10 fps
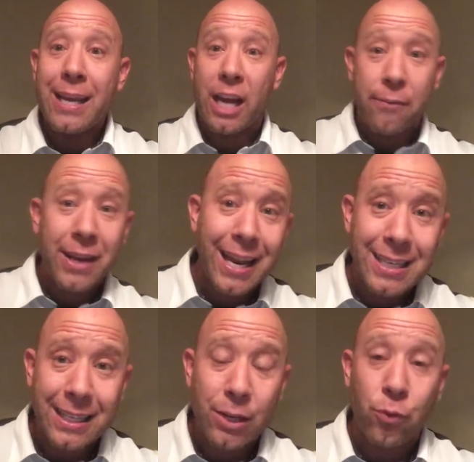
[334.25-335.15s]

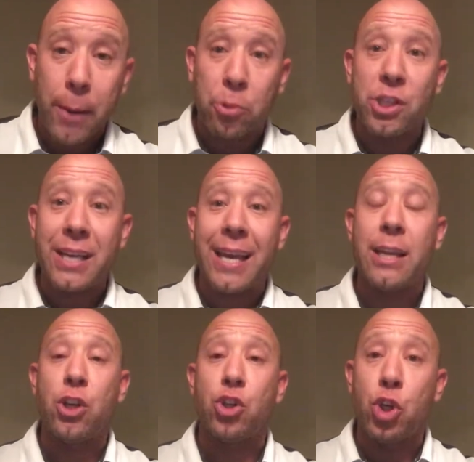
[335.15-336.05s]
covenantally
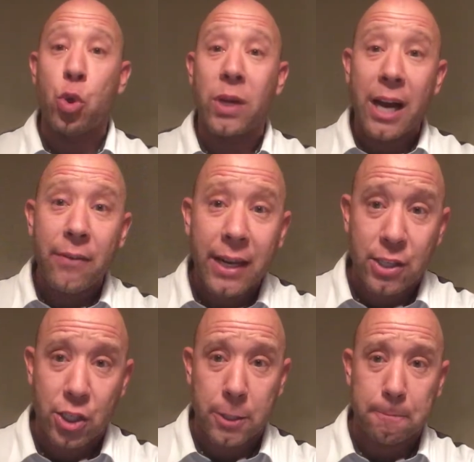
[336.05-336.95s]
represent 2
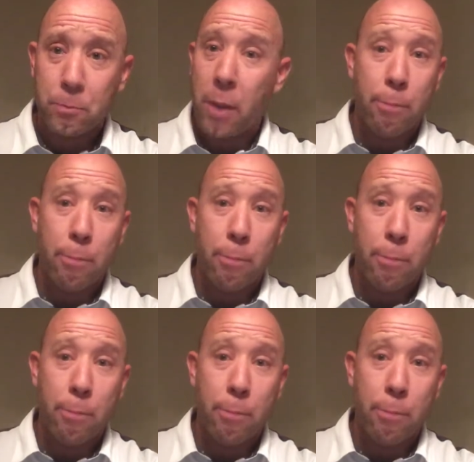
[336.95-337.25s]
covenants.